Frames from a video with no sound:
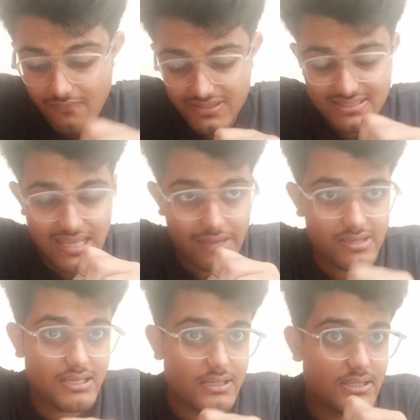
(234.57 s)
of it is
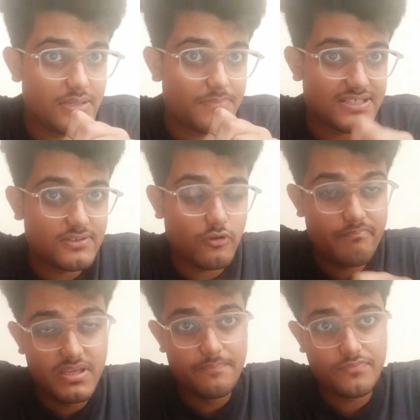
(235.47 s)
having in the possession
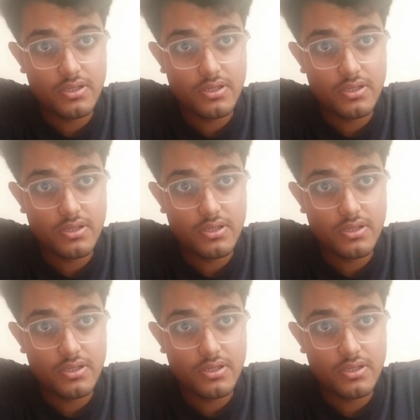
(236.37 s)
of B.